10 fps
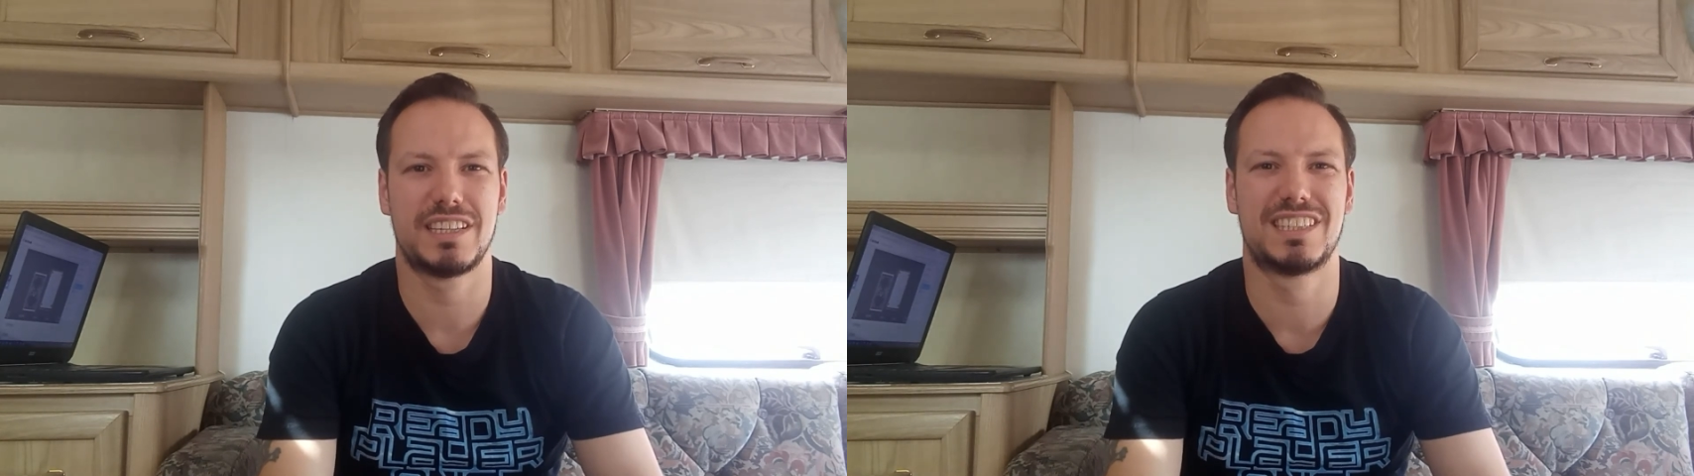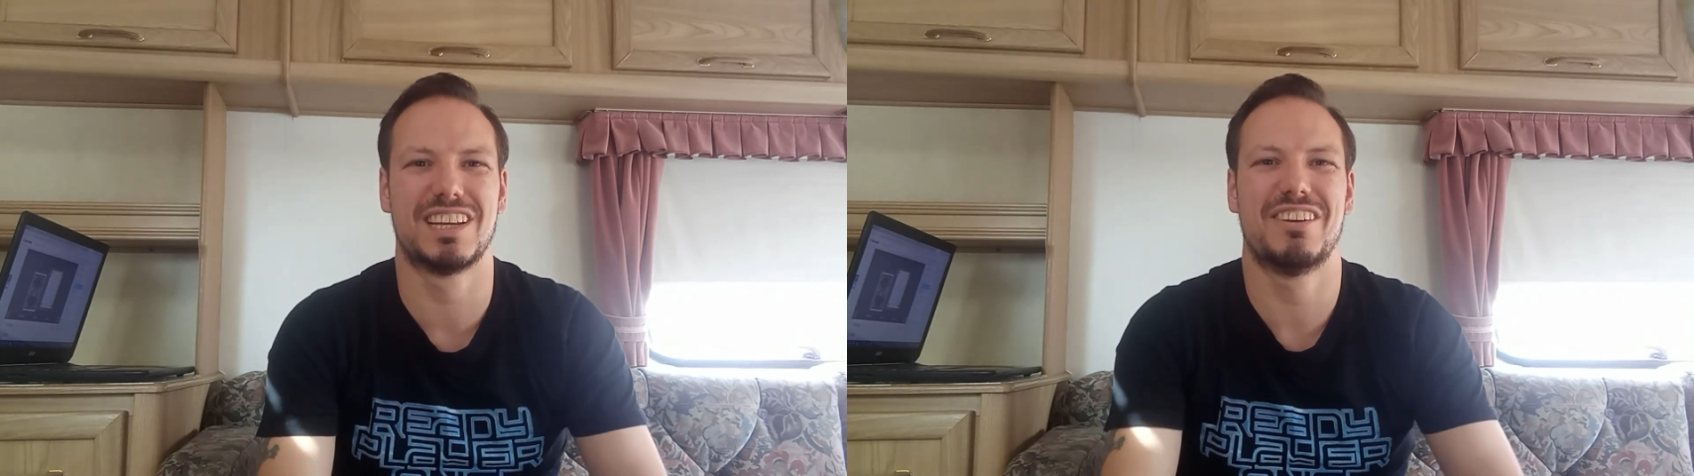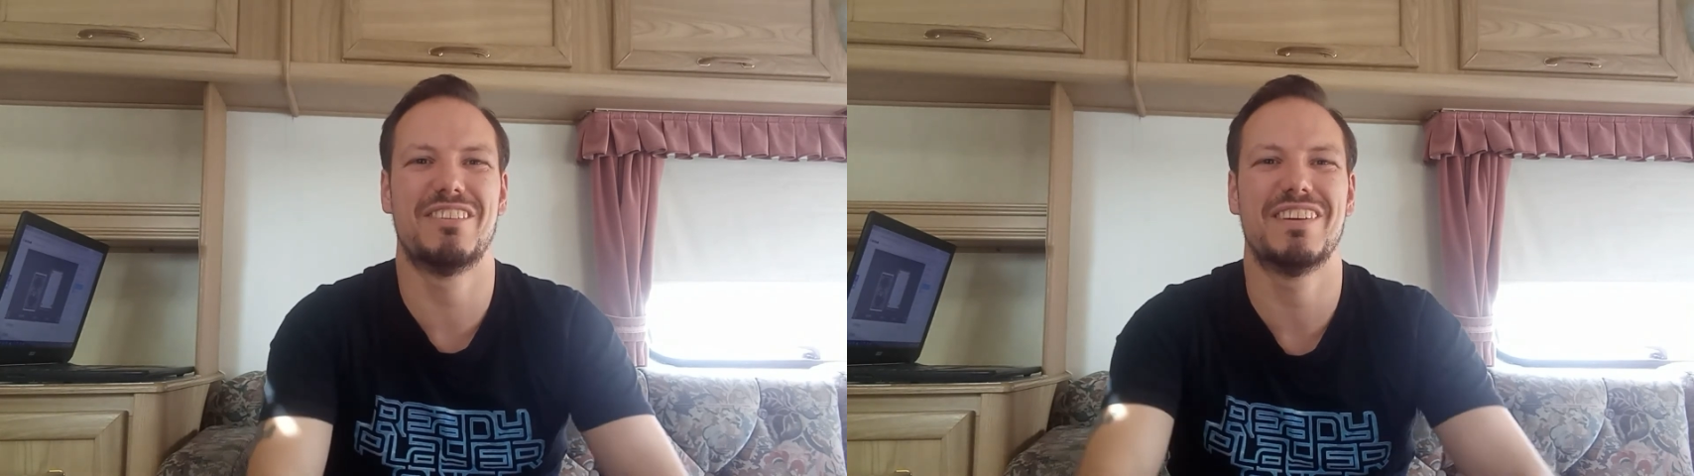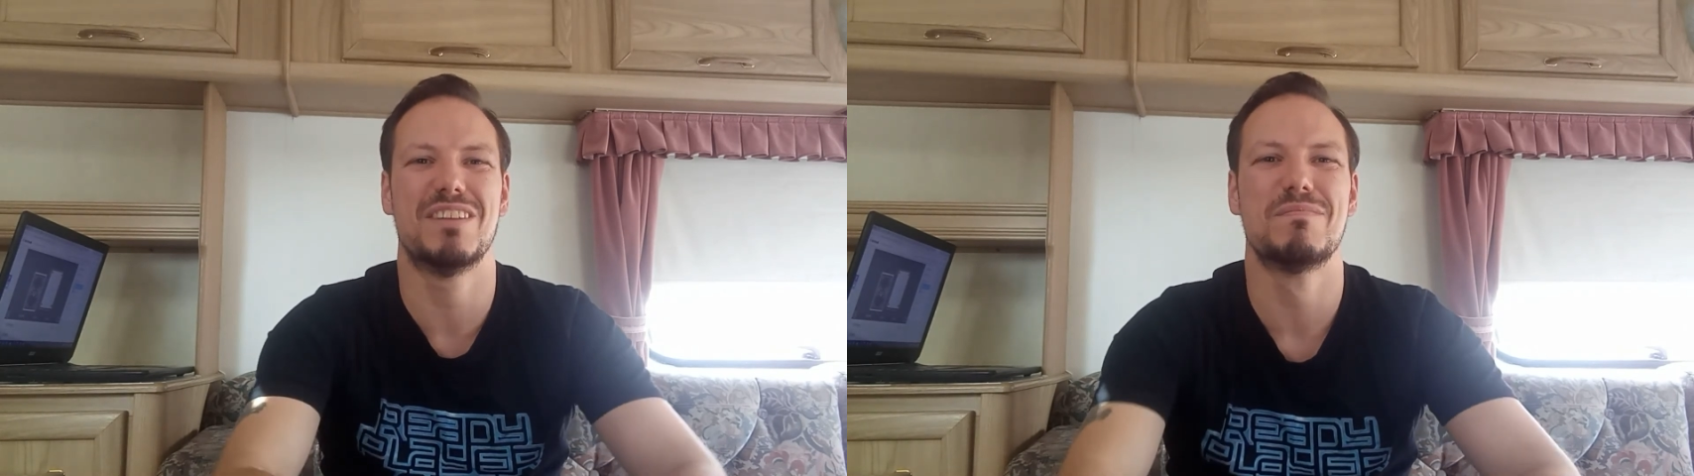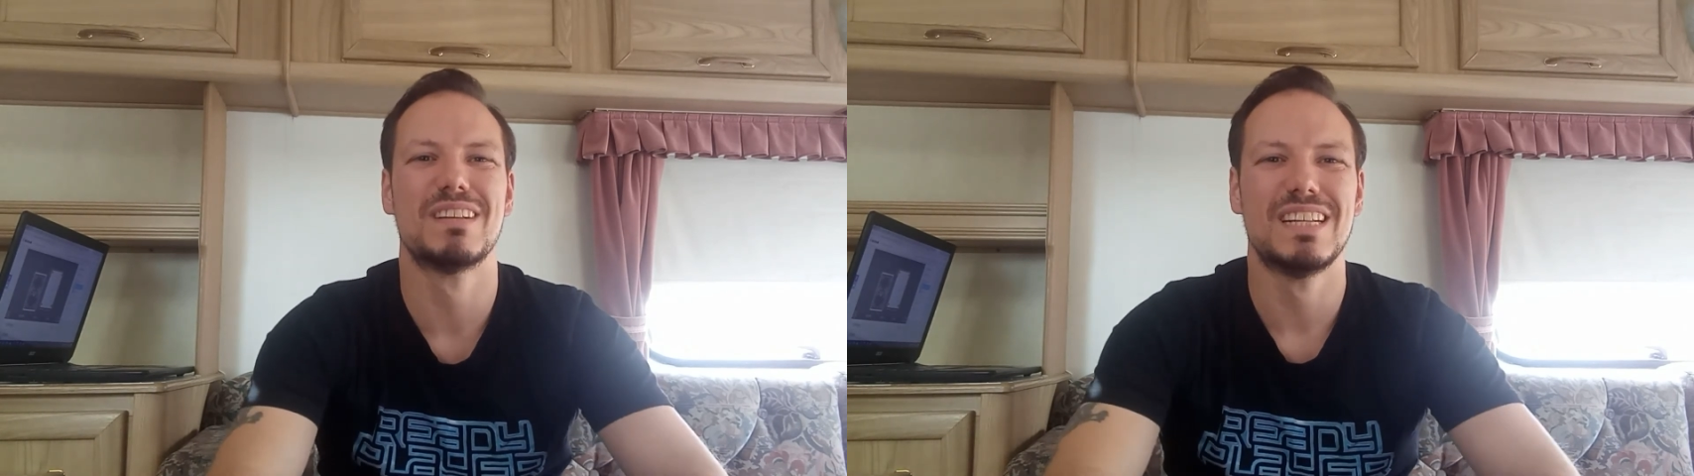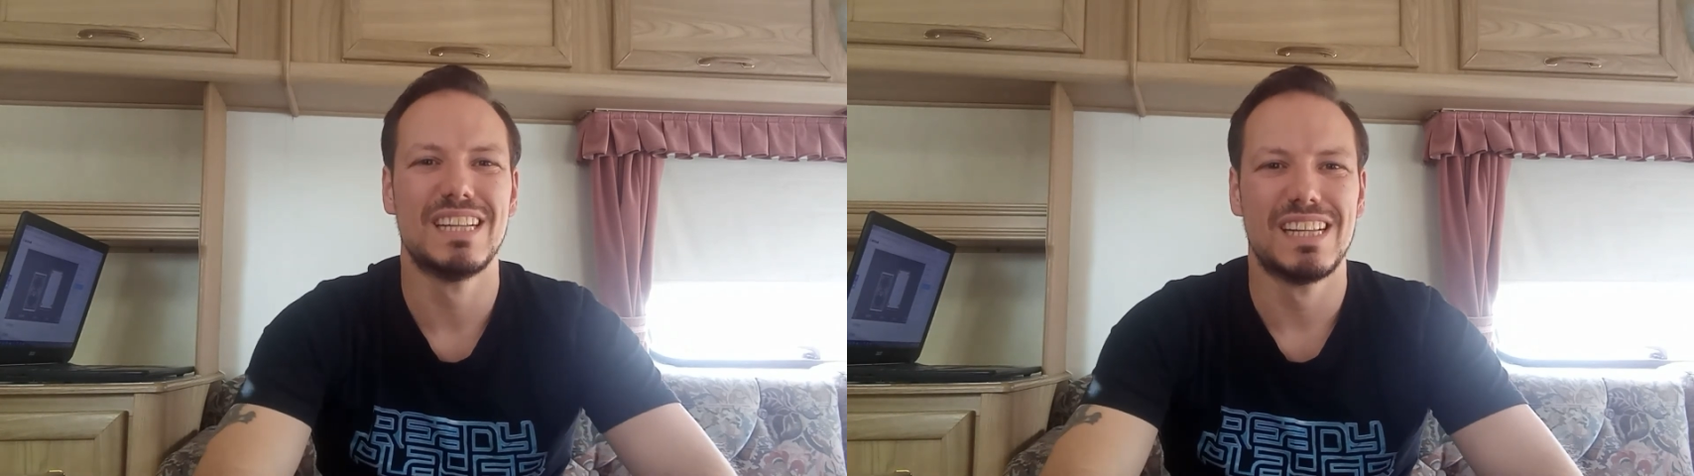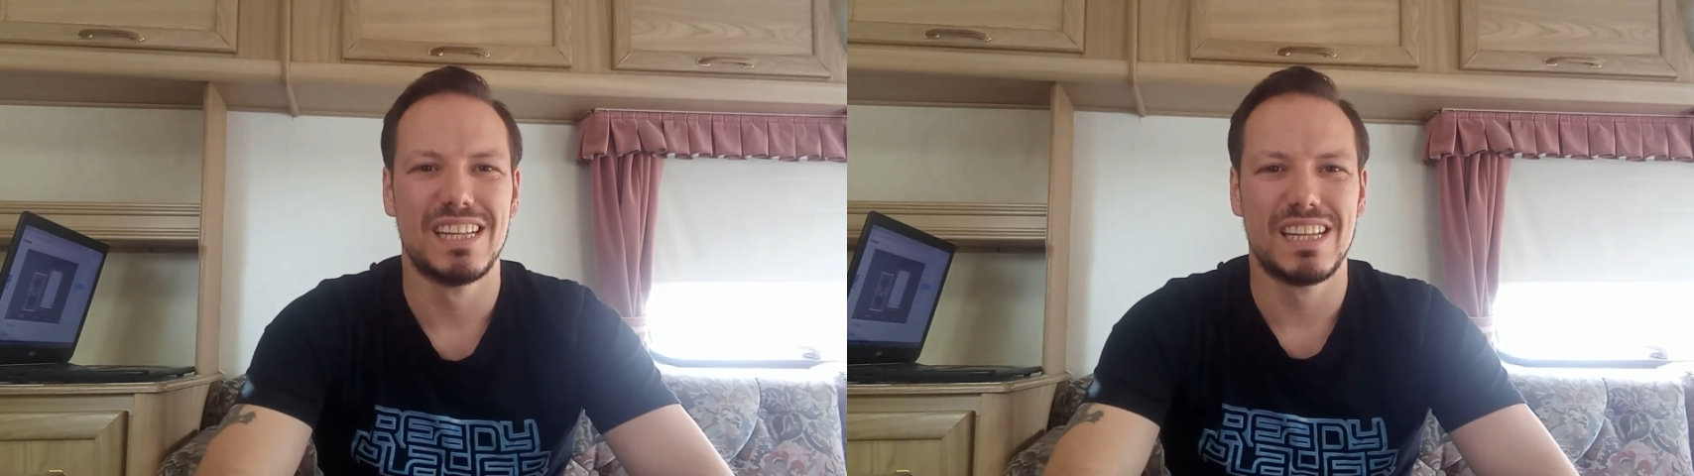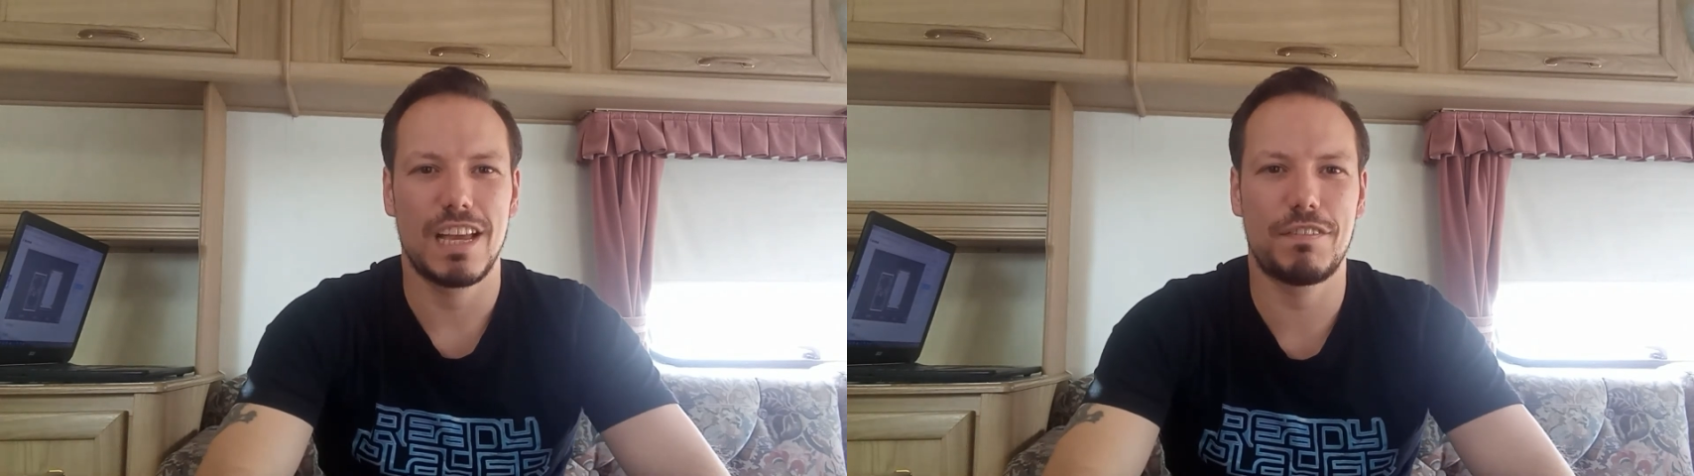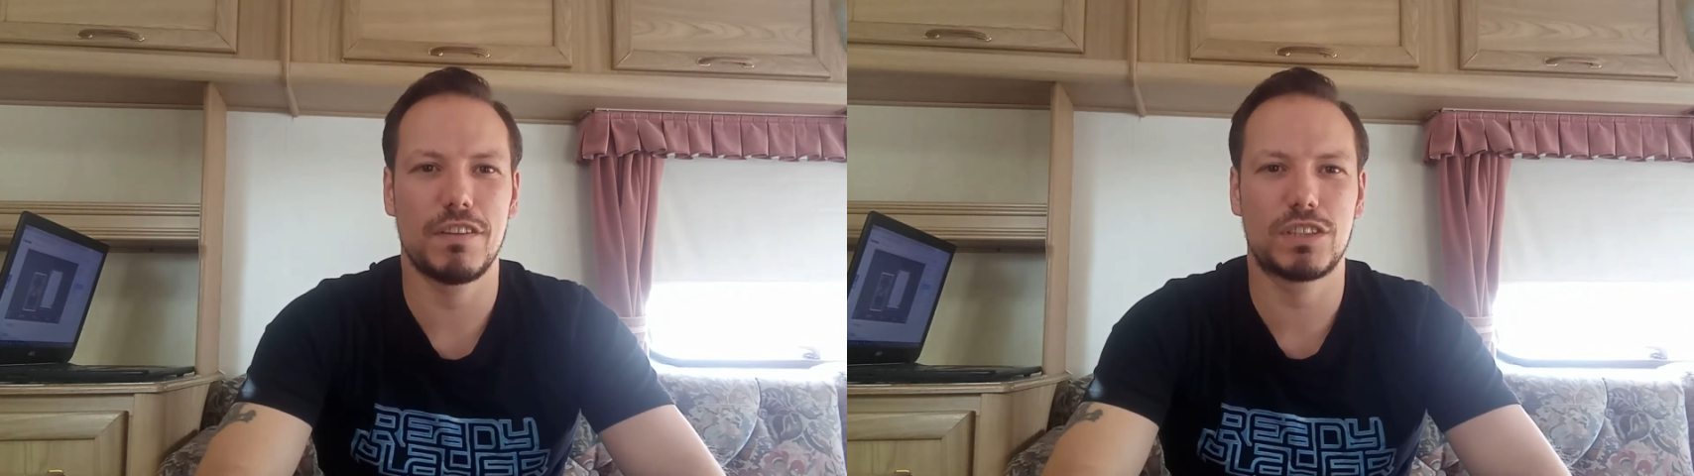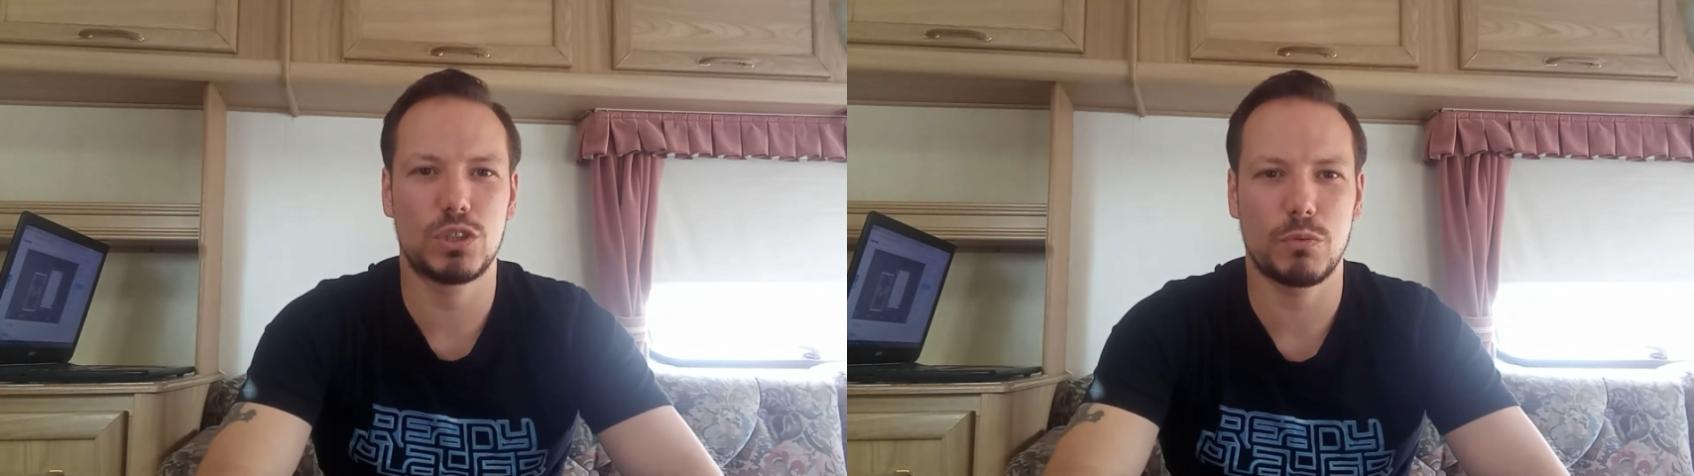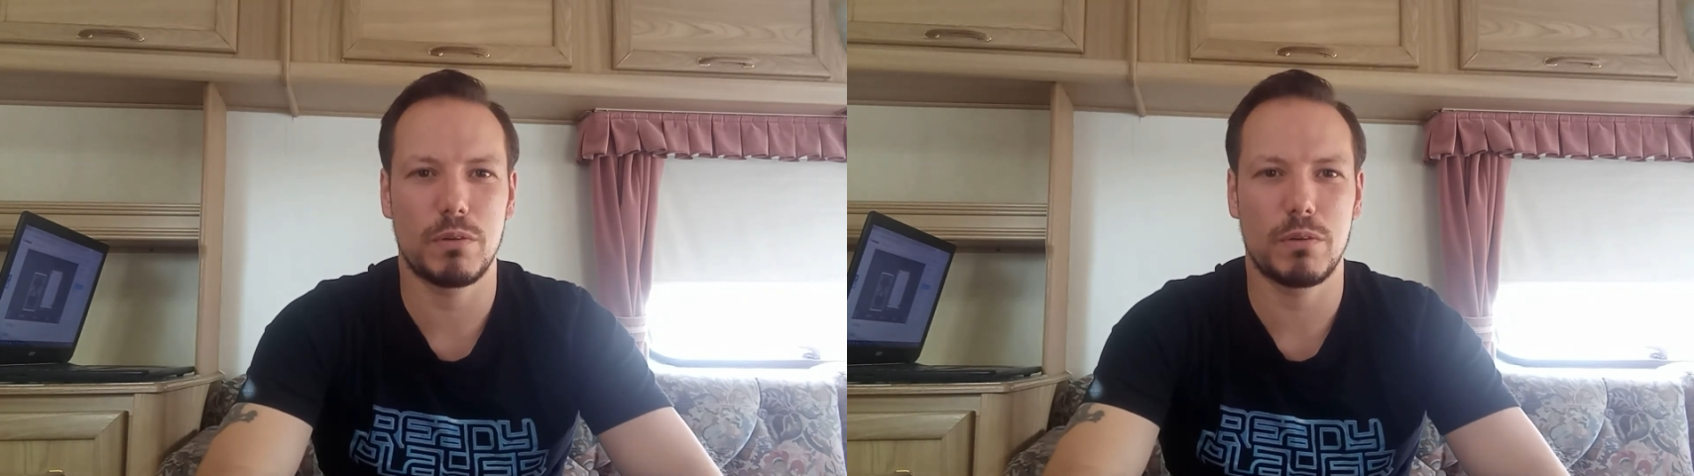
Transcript: So if you've stuck